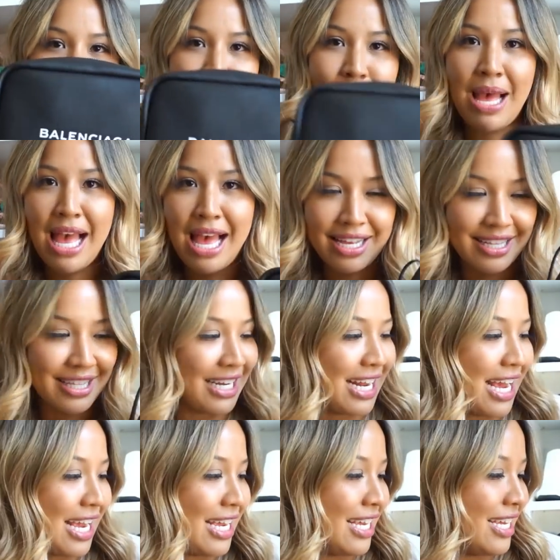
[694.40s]
bag that
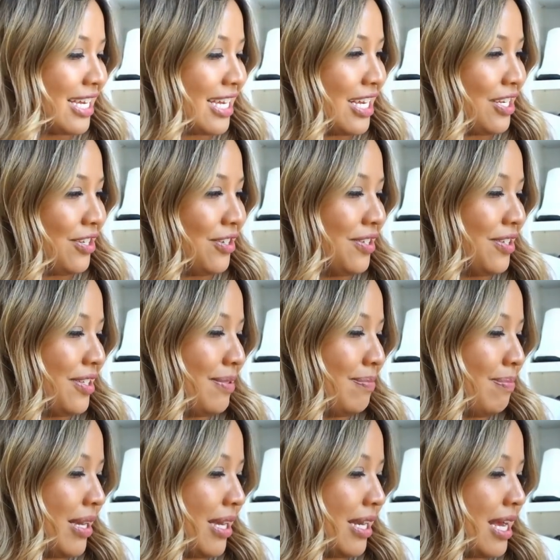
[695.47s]
I can use.
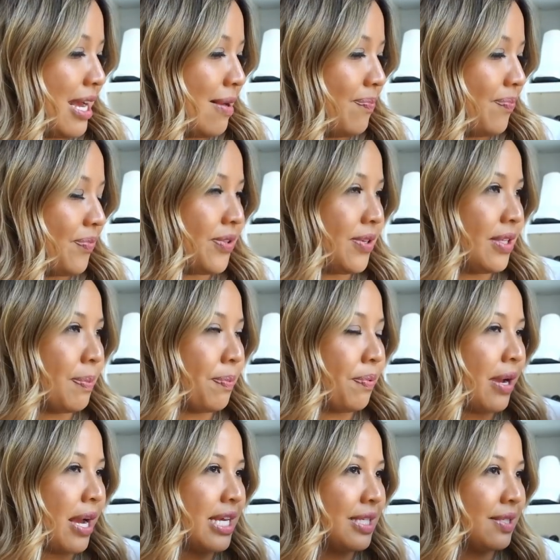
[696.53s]
But um, so the
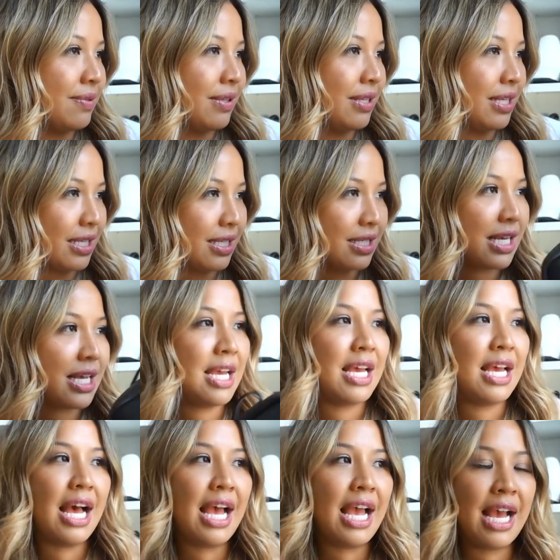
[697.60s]
price for this,
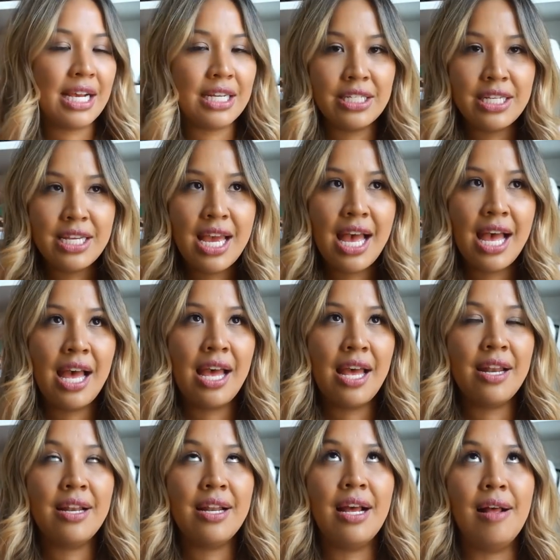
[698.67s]
I actually
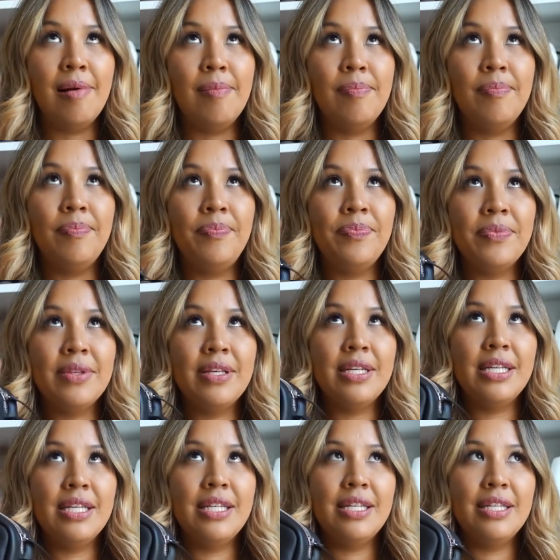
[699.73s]
had um,
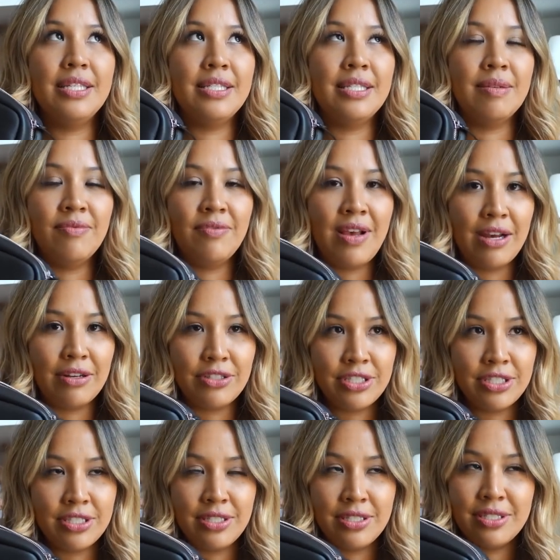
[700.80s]
some
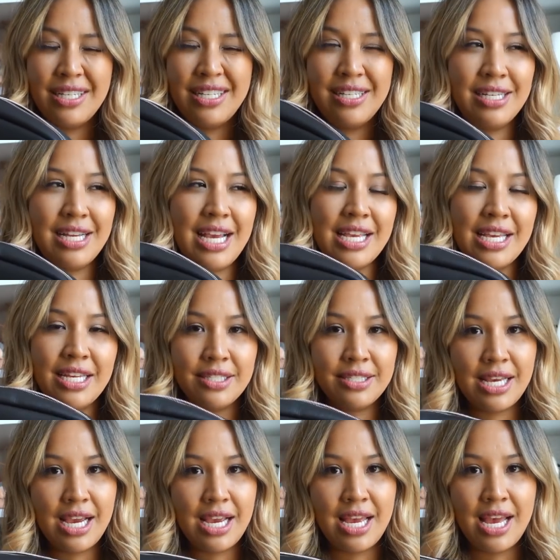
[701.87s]
vouchers. I guess
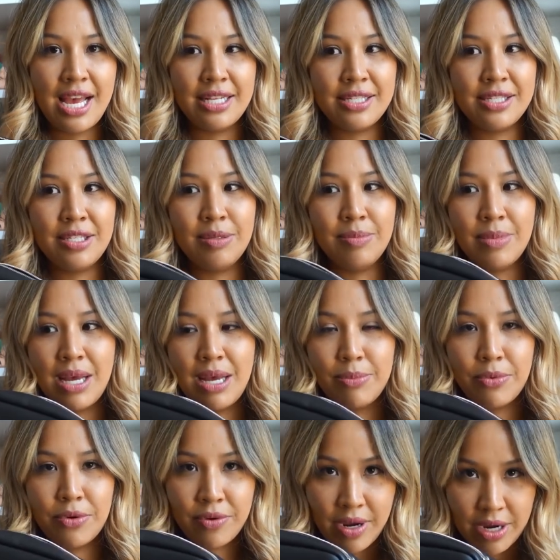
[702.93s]
I had some um,
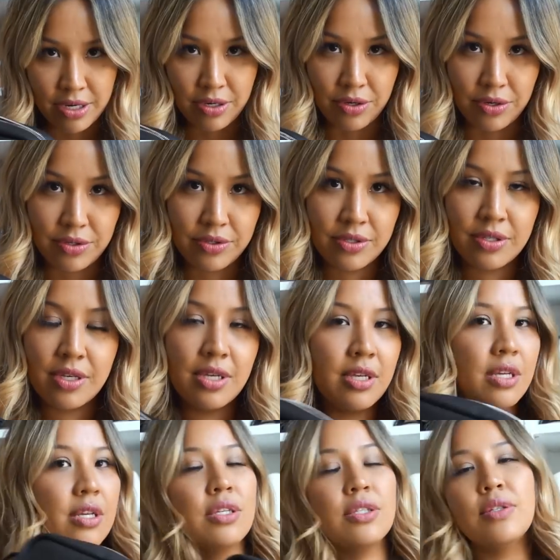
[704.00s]
credit notes.
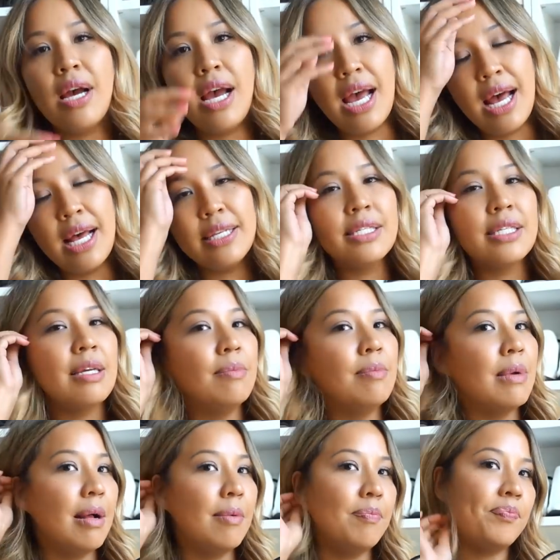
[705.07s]
So I had some
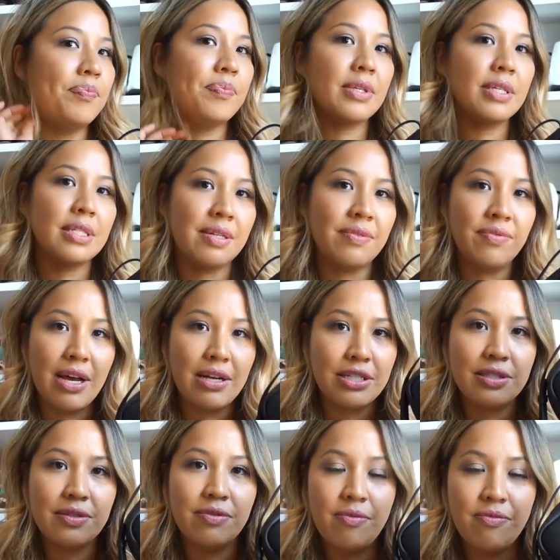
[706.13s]
um, some
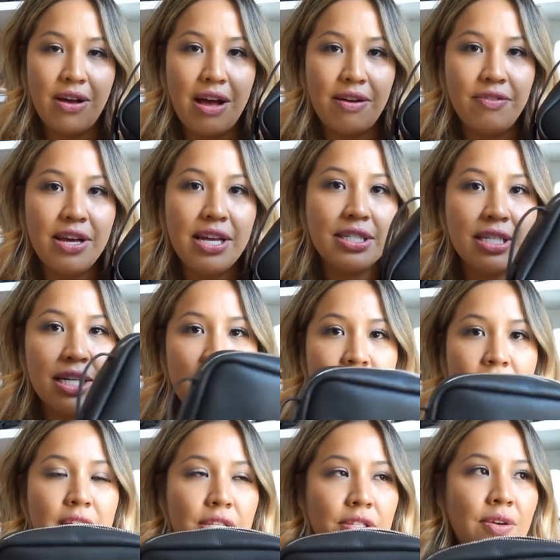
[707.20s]
vouchers from Farfetch.
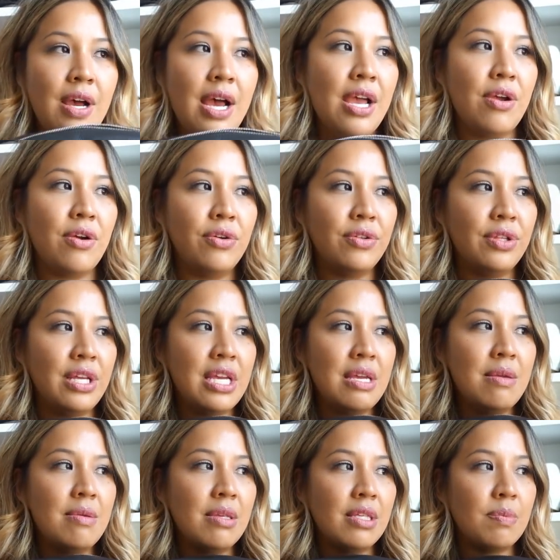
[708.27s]
So I
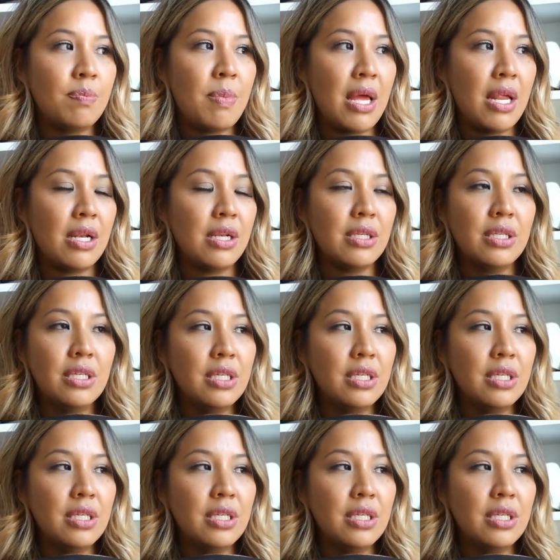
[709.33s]
only spent,